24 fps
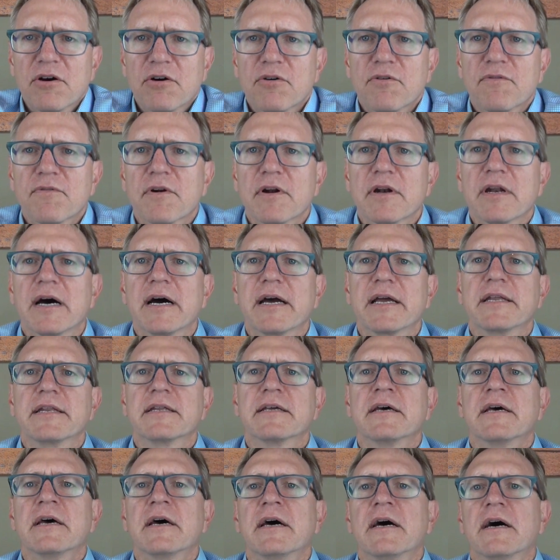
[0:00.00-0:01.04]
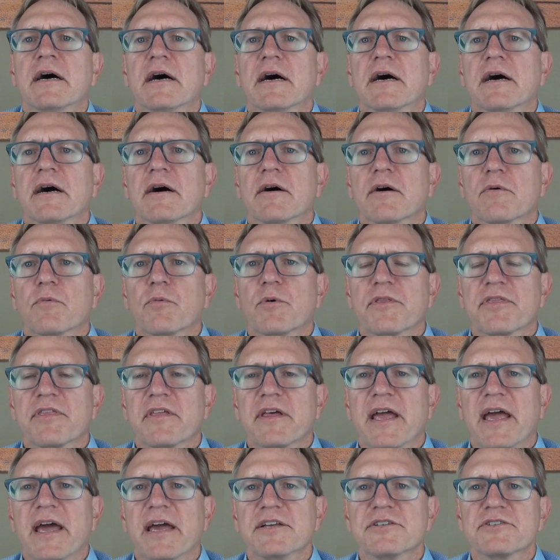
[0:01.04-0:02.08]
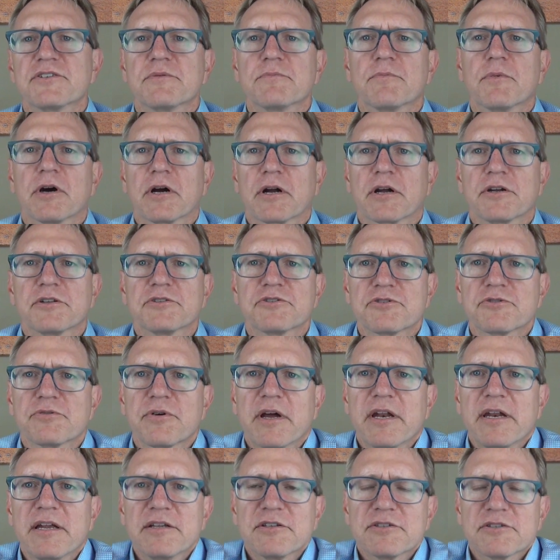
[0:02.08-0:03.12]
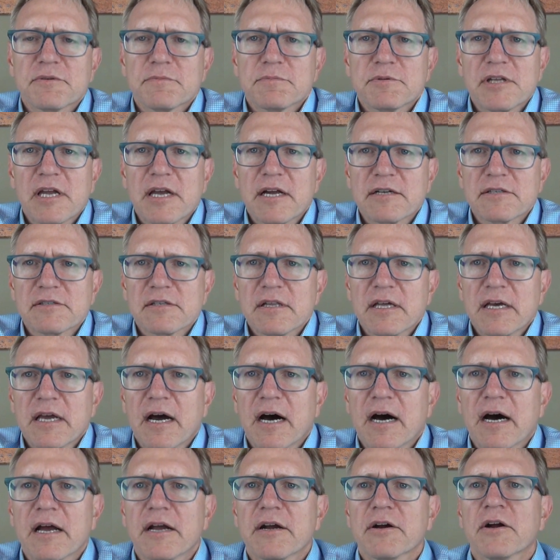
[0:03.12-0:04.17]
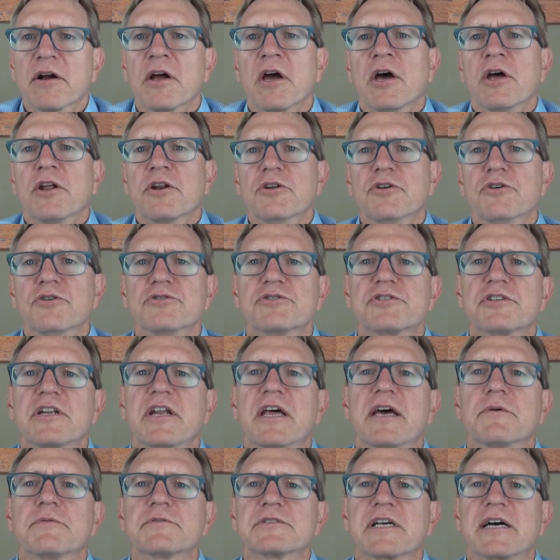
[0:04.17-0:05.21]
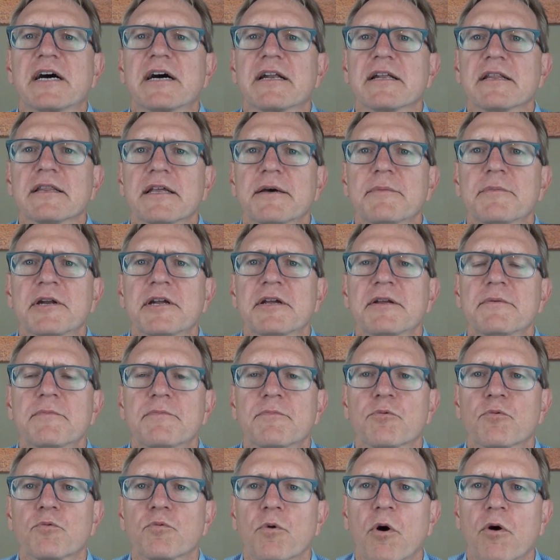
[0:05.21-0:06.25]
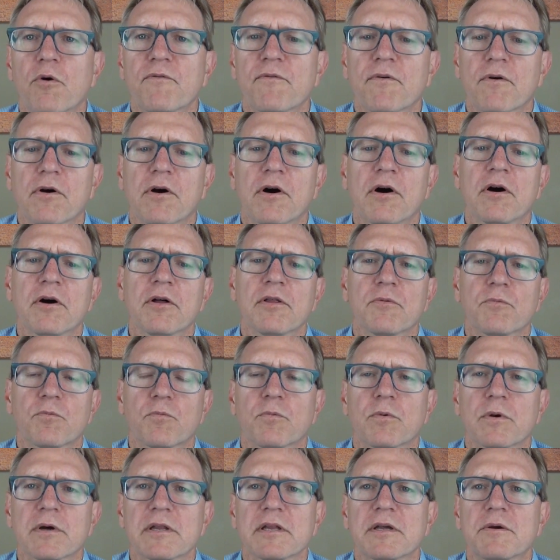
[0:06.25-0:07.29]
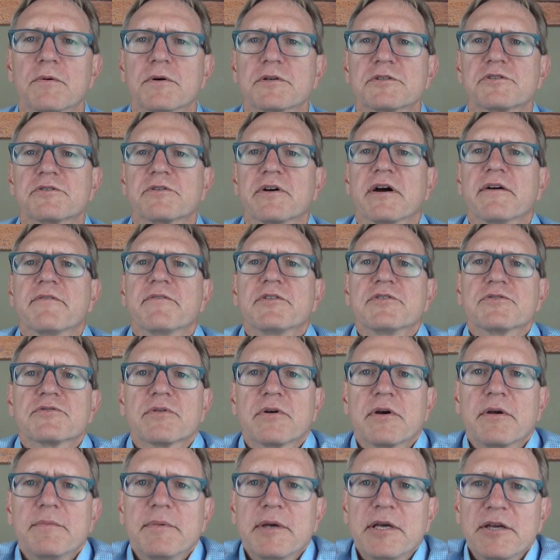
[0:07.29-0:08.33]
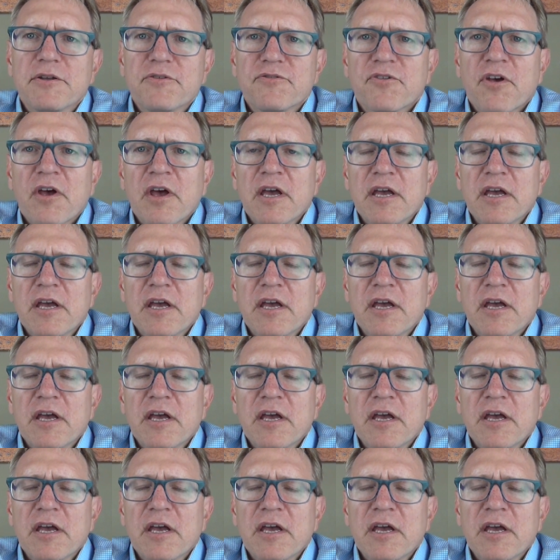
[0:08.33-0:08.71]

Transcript: overnight, with the Asian markets trading substantially higher. News today was kind of limited overall. Really what's driving soybeans